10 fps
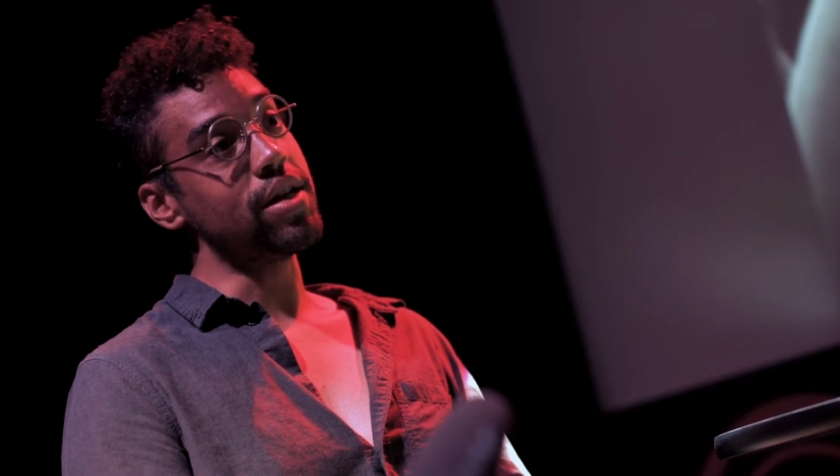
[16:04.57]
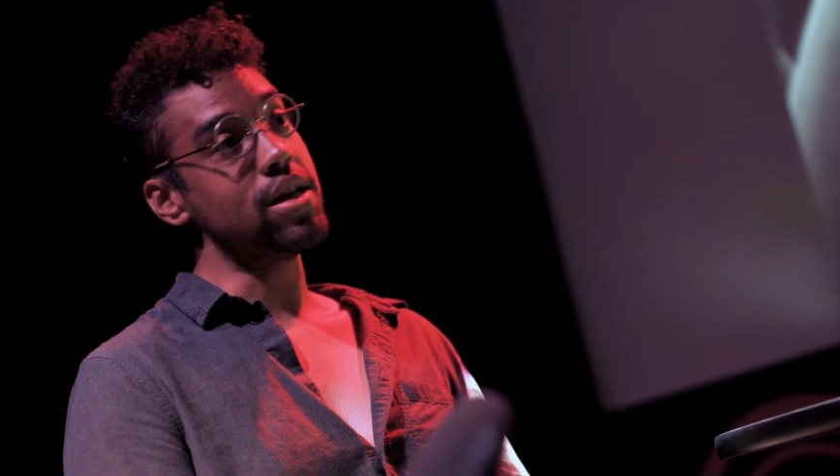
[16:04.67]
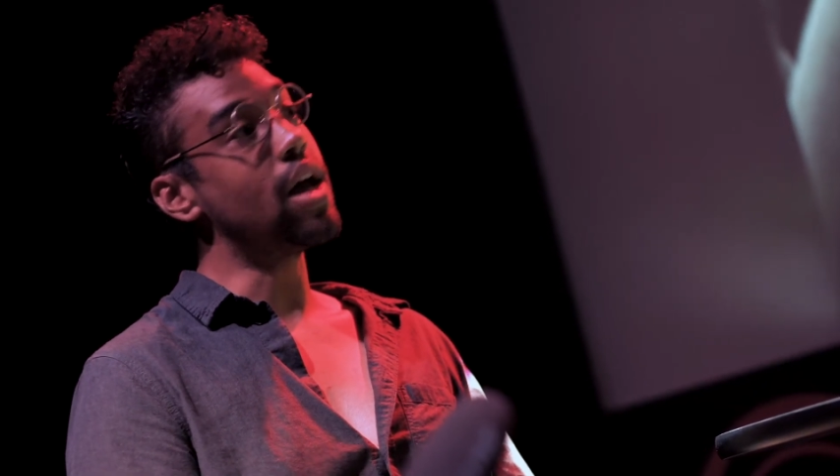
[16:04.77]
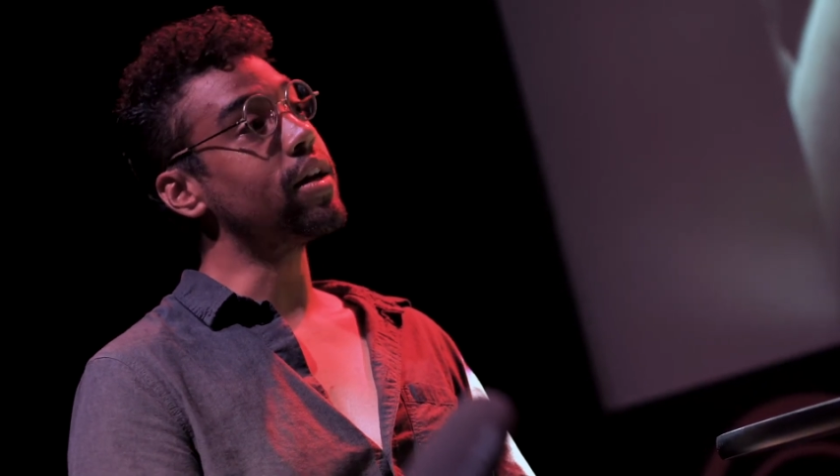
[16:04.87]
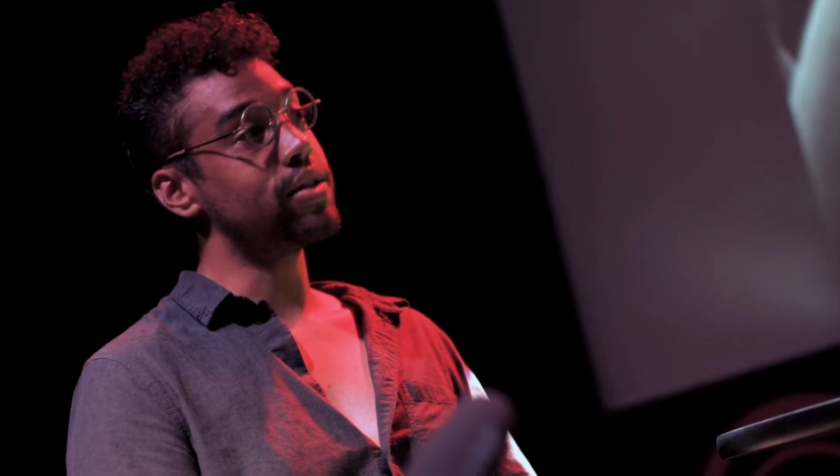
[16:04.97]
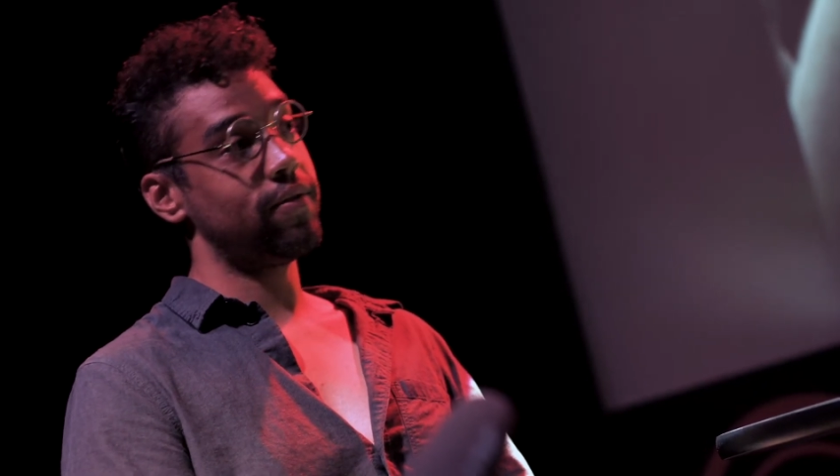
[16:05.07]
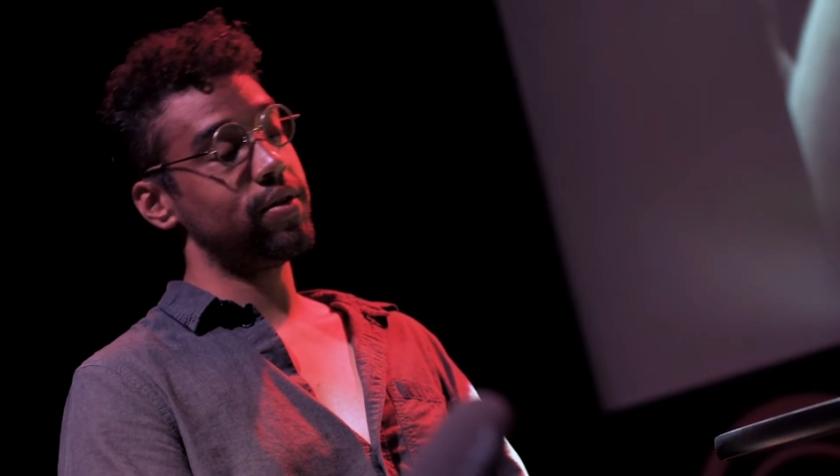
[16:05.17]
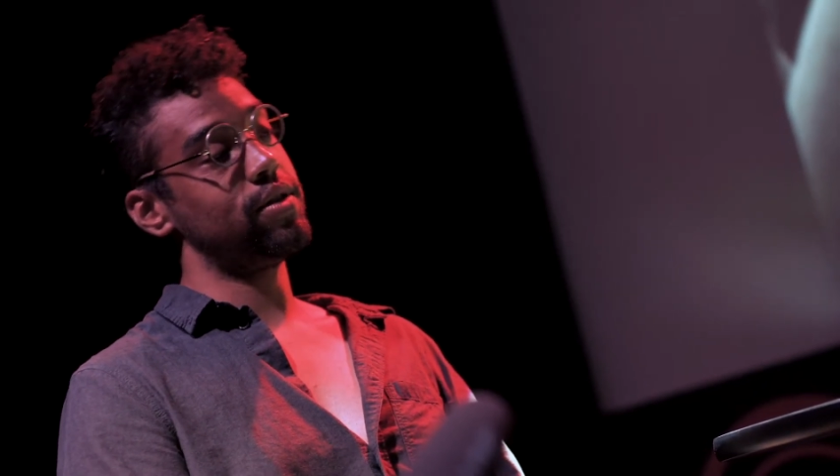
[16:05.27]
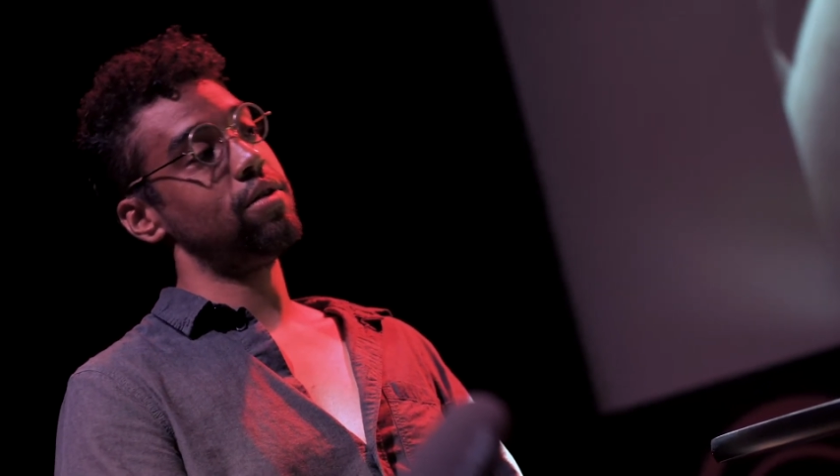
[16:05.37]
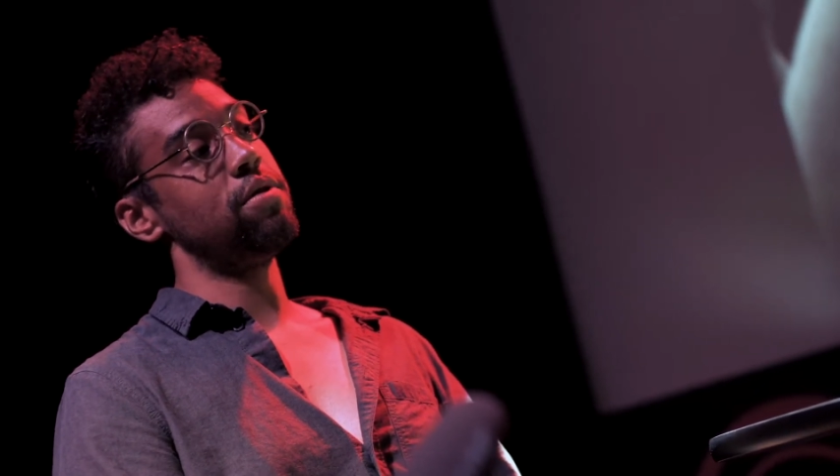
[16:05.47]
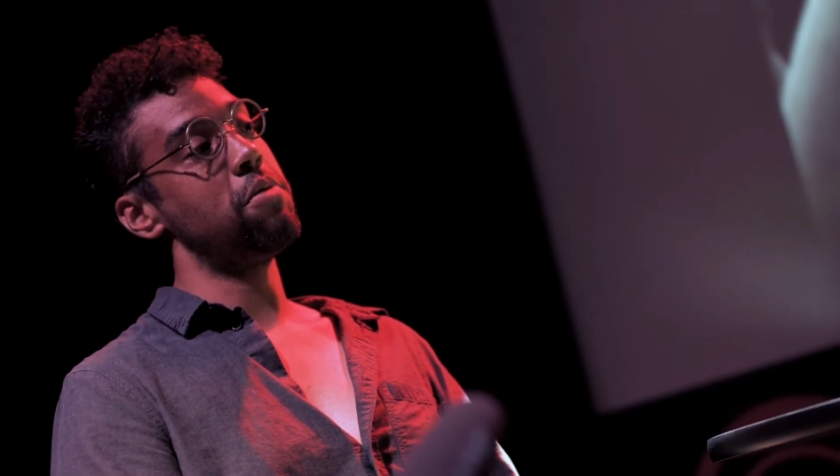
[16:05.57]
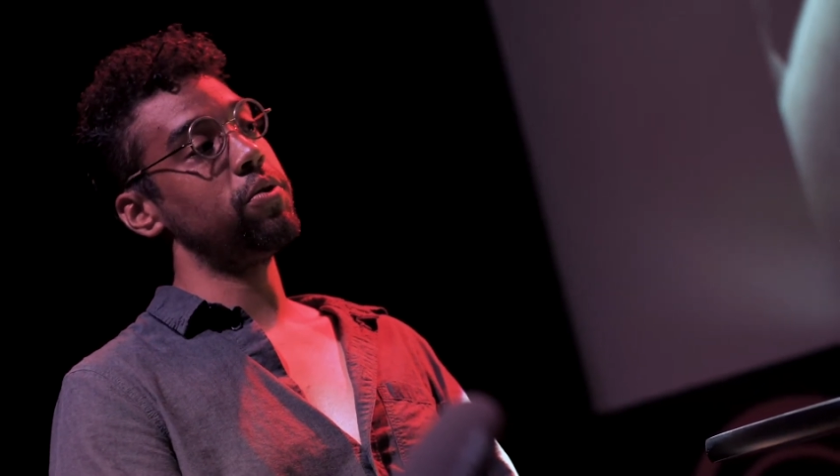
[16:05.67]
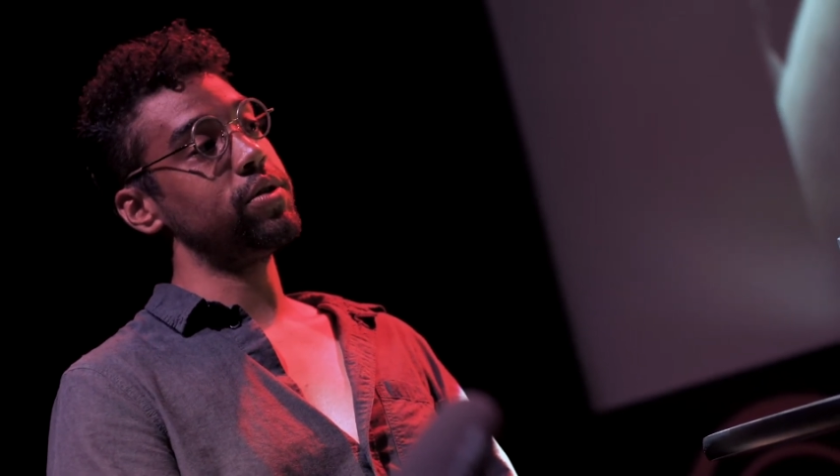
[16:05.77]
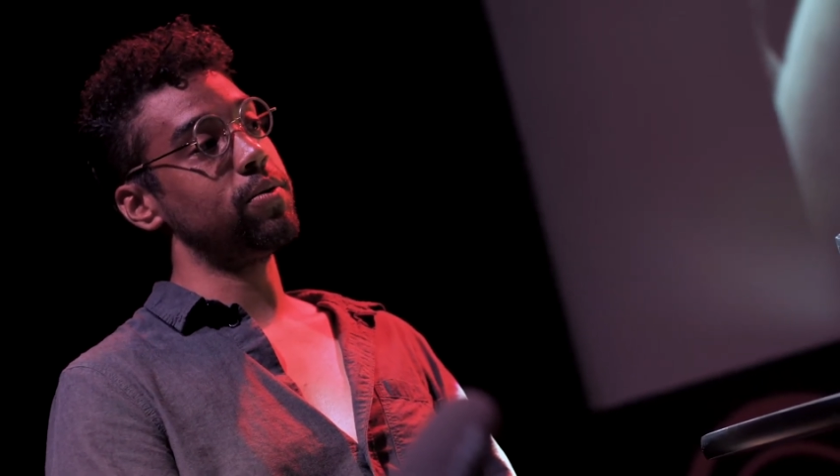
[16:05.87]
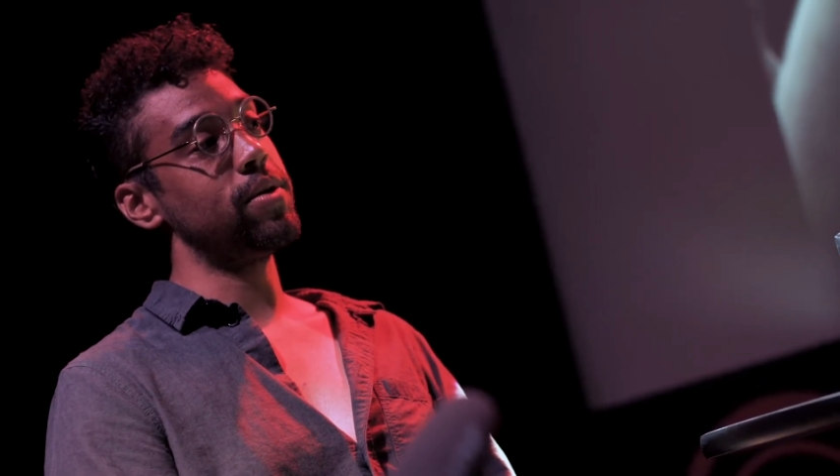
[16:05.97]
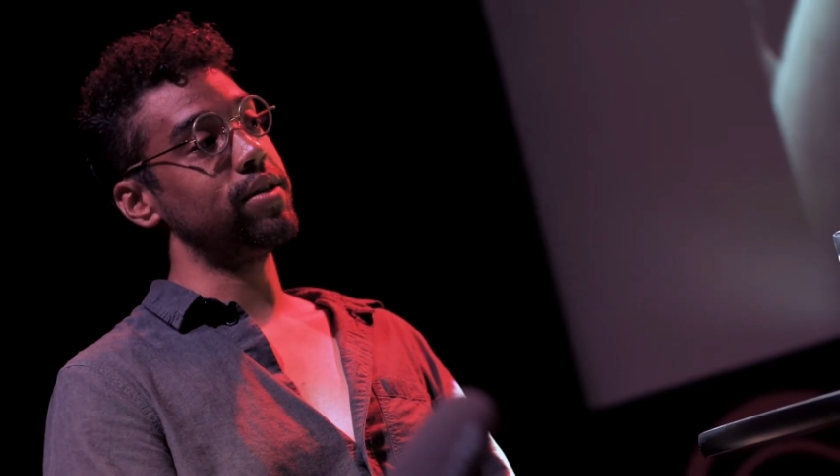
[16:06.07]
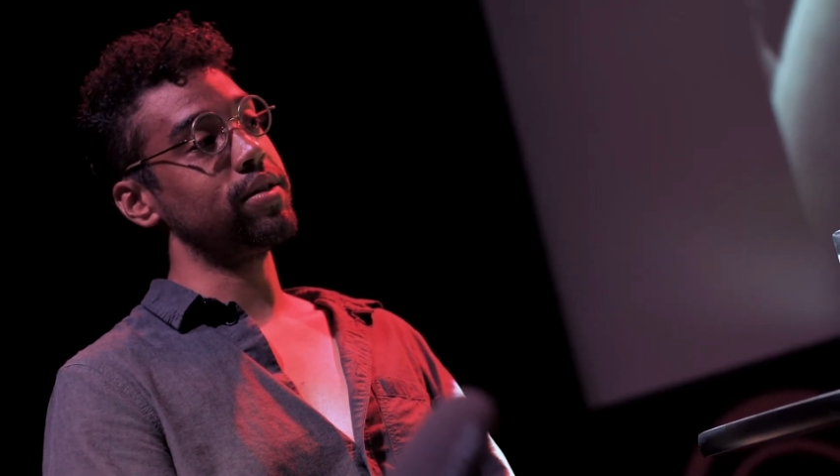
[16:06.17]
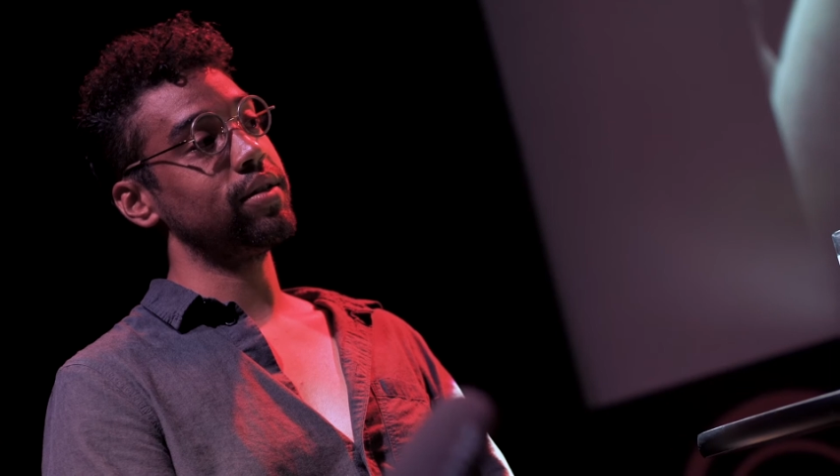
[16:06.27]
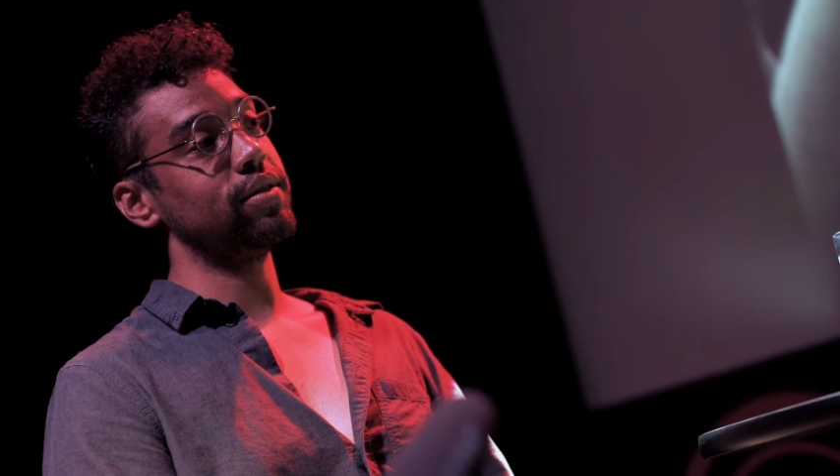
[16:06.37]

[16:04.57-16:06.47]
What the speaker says: the youngest of us that are the most at risk.